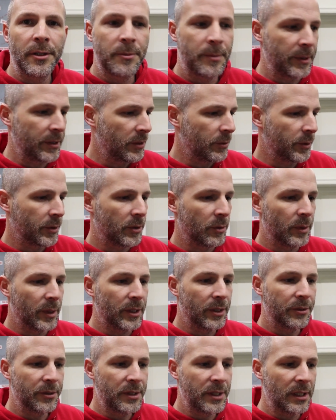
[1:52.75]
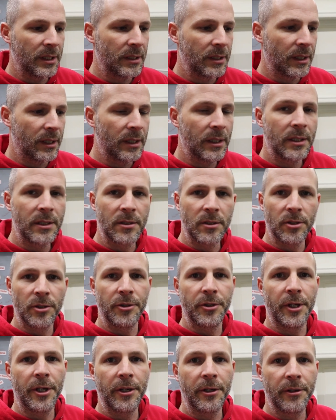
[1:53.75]
especially with the windows tinted, it's a
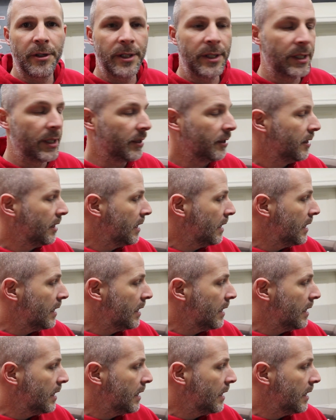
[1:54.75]
little darker in there.